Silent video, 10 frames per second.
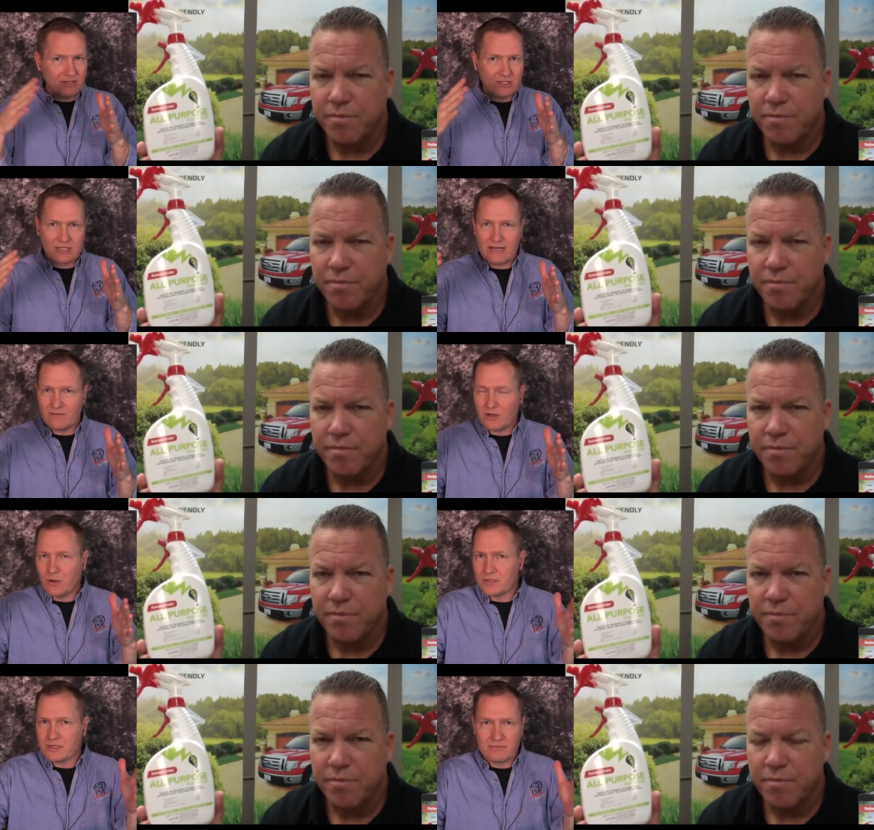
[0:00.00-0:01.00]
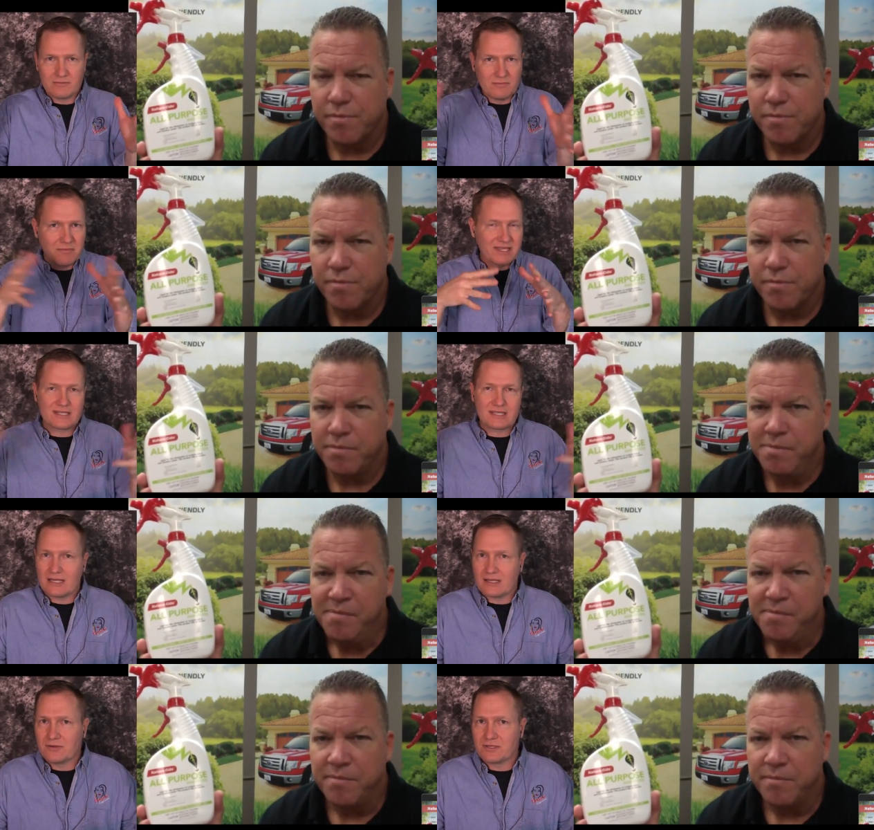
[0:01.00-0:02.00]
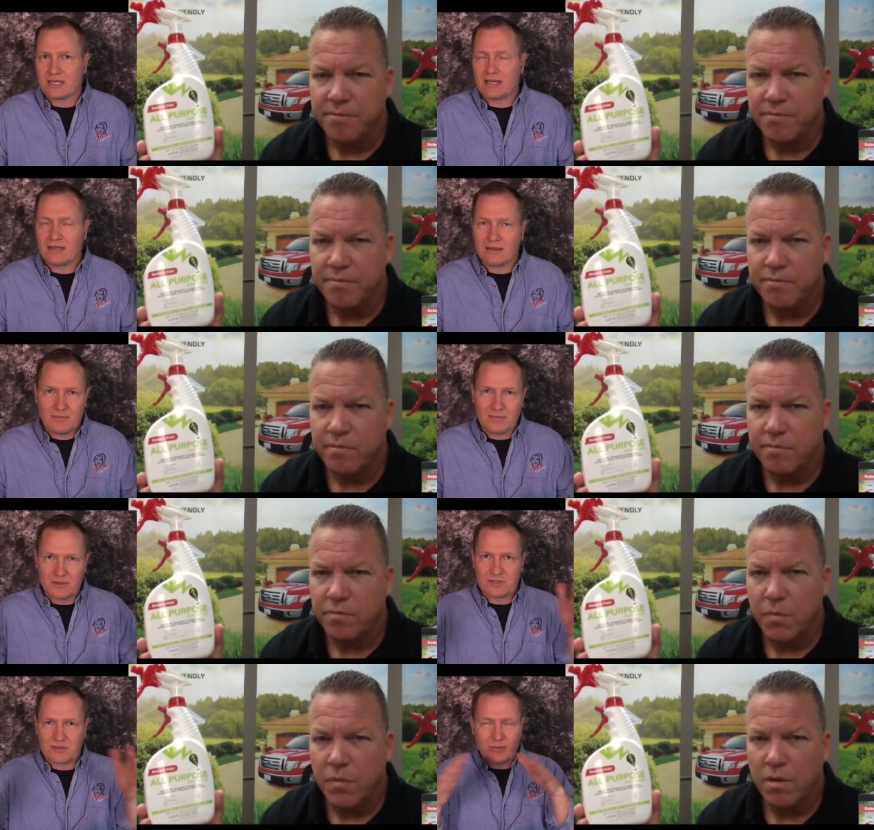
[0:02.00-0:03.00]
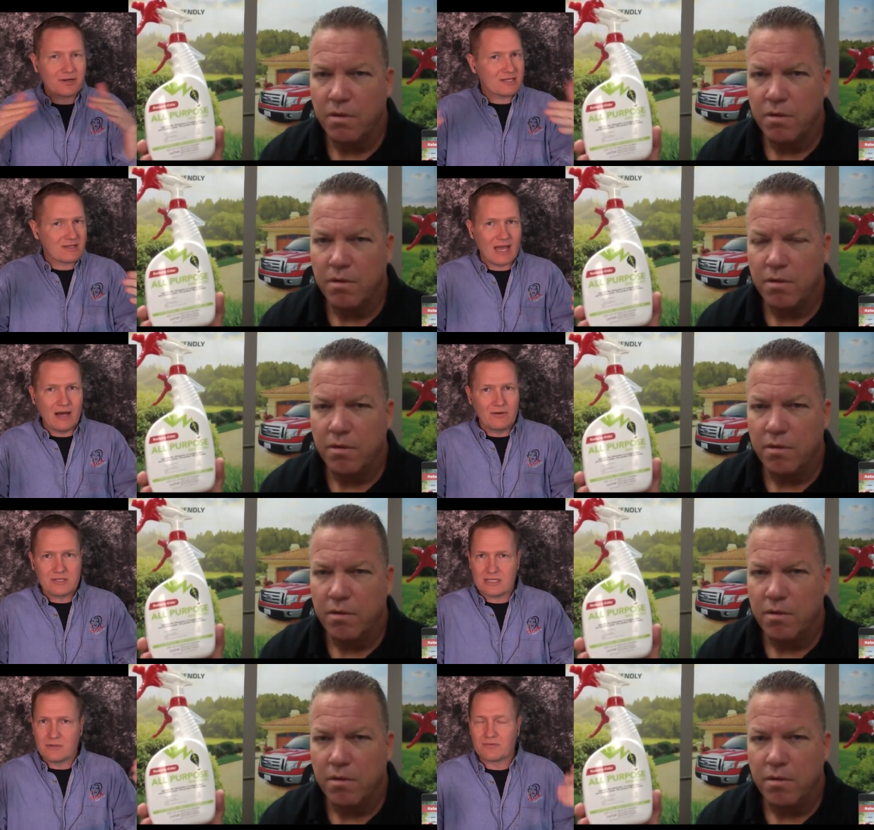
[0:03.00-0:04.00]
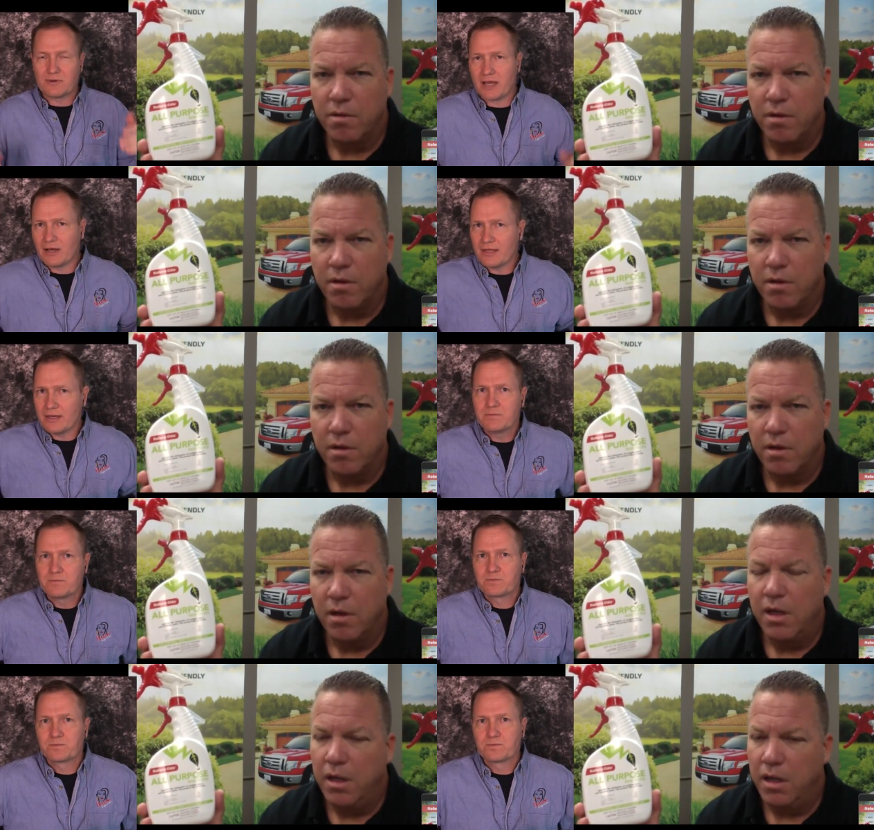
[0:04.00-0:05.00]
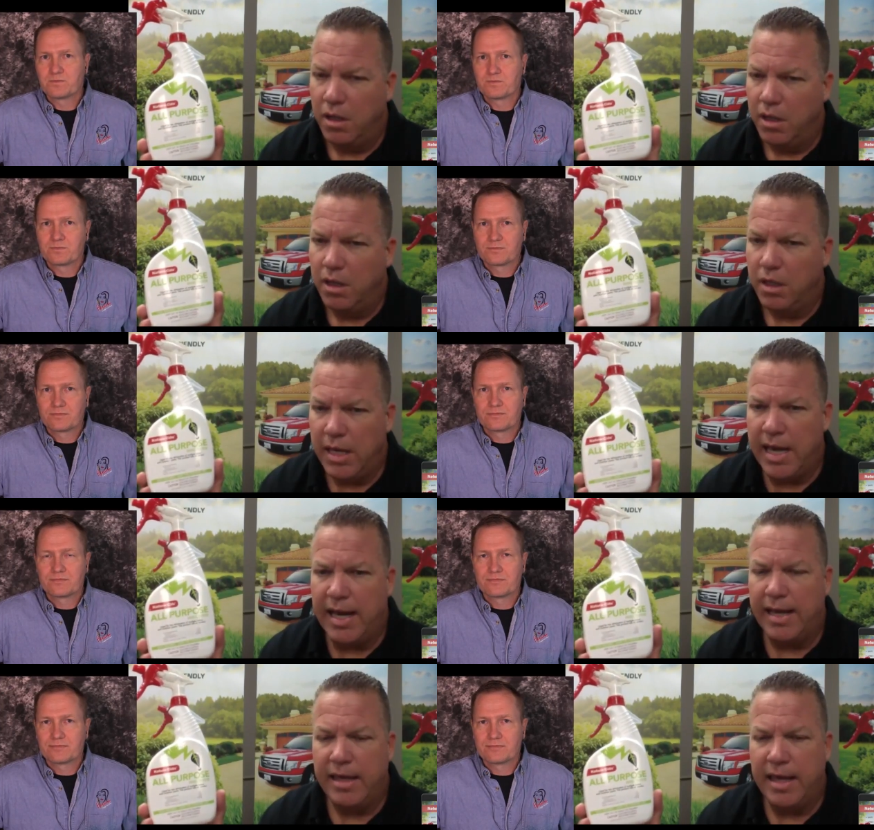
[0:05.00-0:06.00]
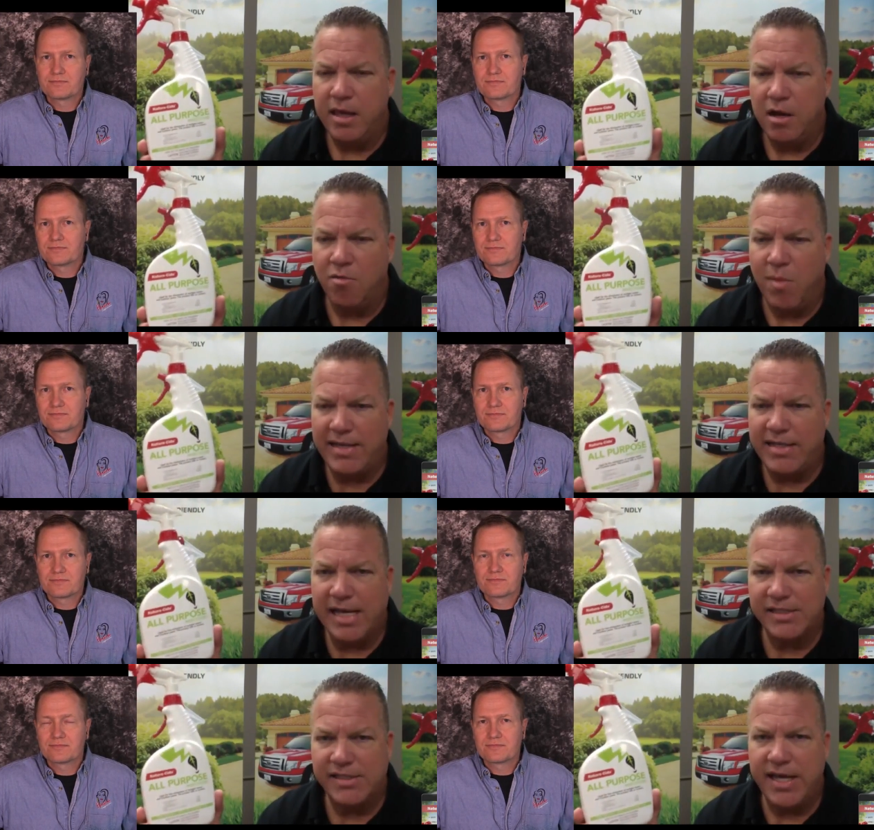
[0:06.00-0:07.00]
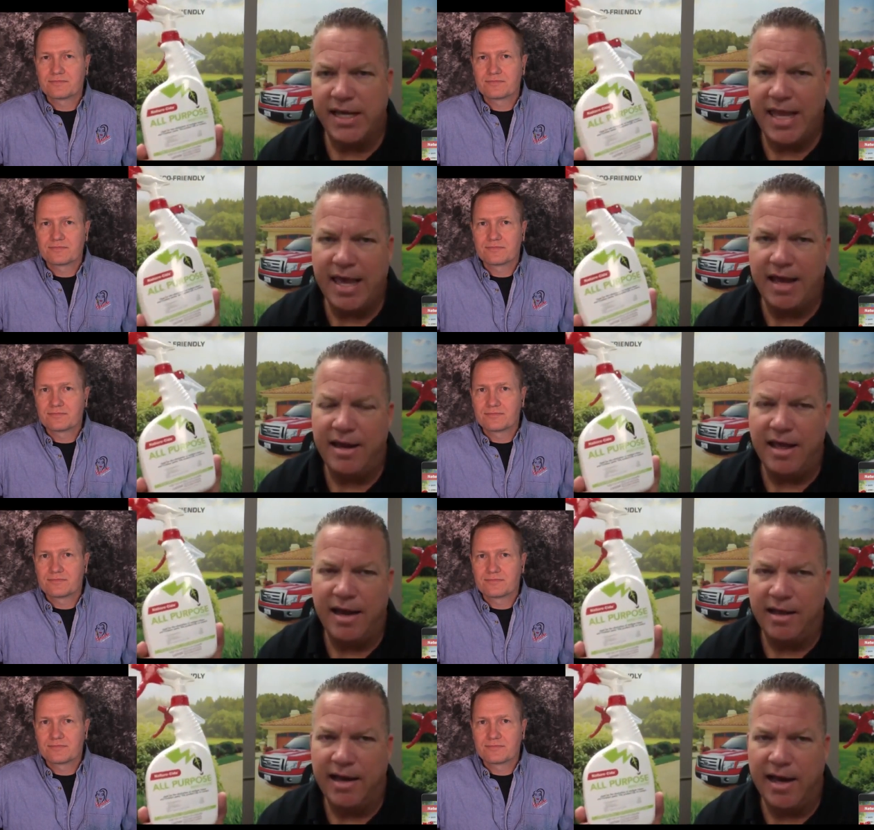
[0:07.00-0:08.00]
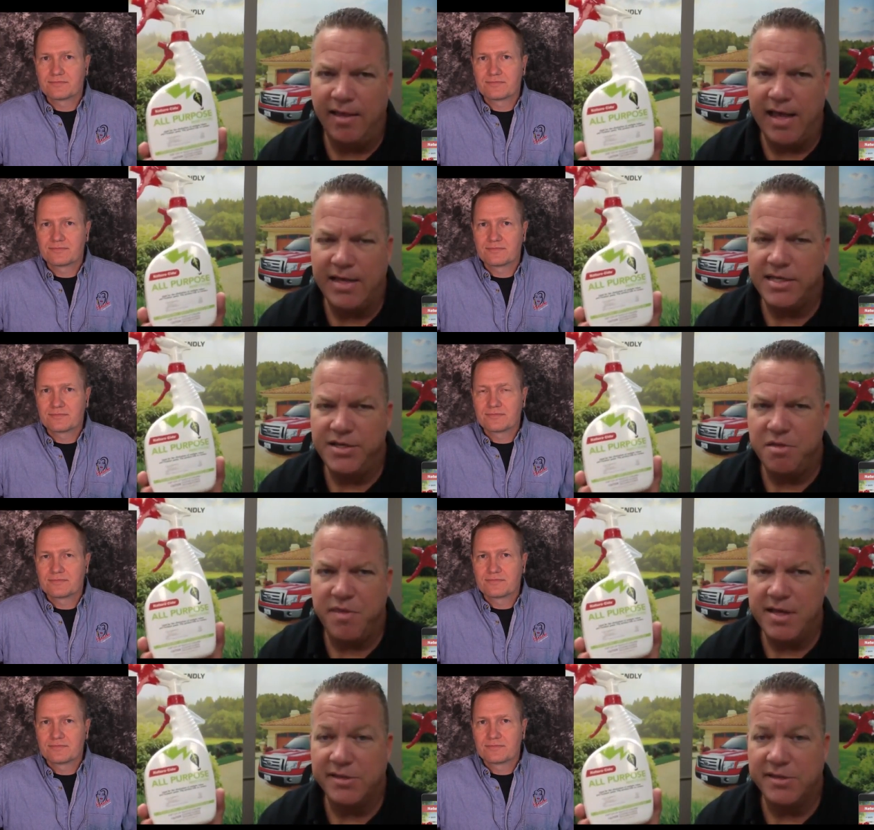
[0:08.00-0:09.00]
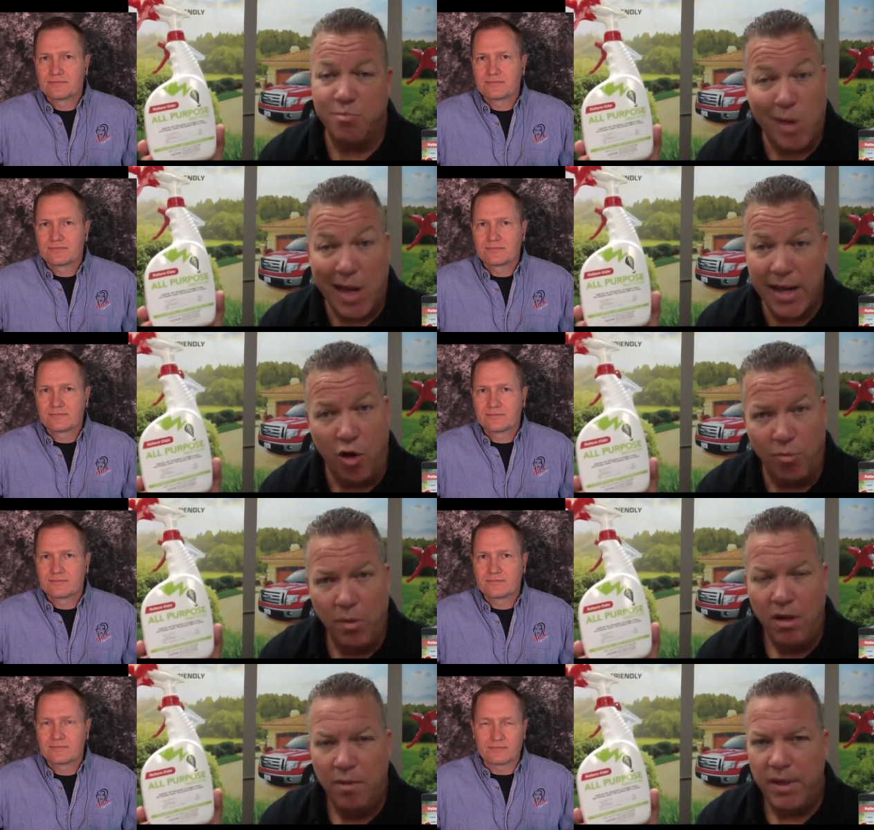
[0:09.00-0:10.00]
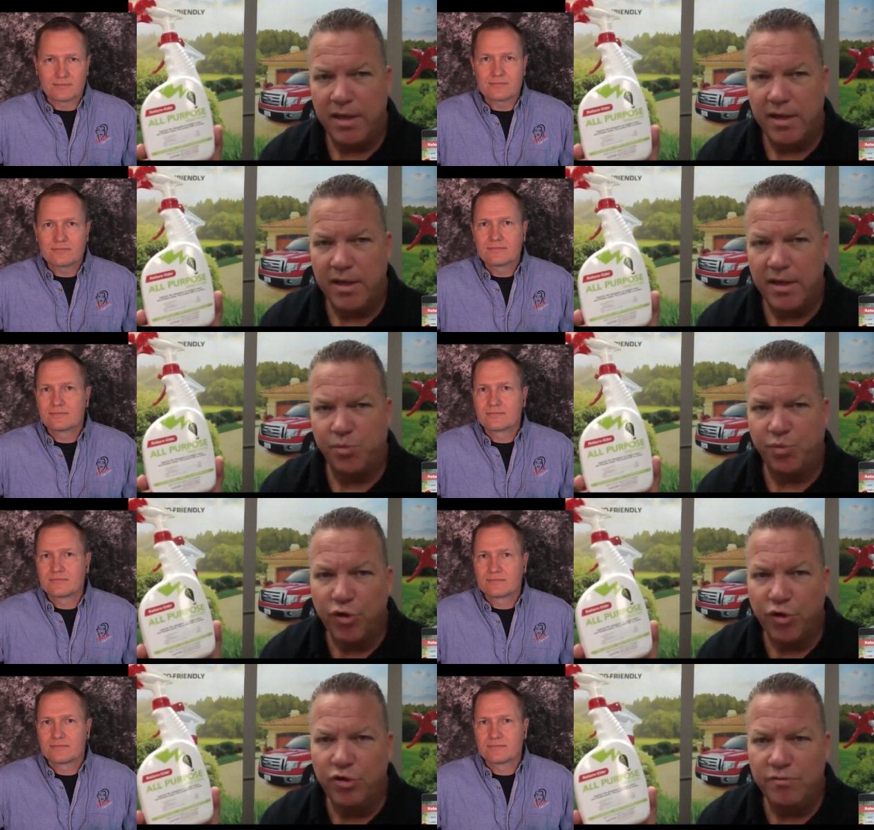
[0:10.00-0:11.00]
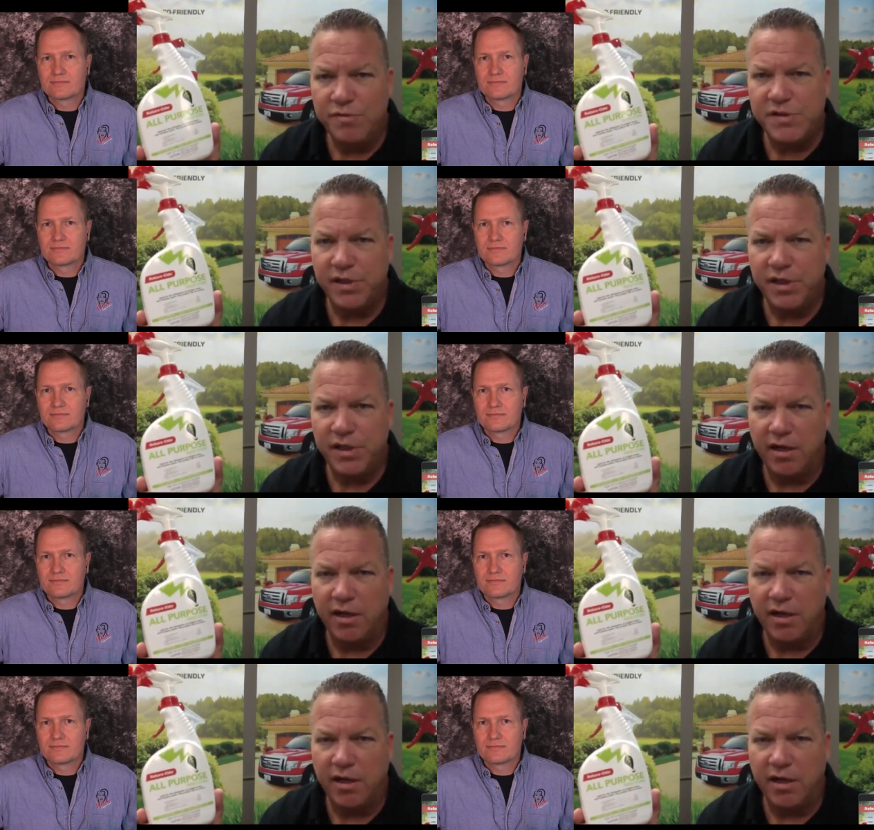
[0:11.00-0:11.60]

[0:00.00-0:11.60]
Speaker 1: just kind of go and mist on those uh, those trouble areas of the house, and it would repel them.
Speaker 2: Yeah, yeah. You know, my testing again, and and, and I like to do things at my home mm -hmm. because it proves,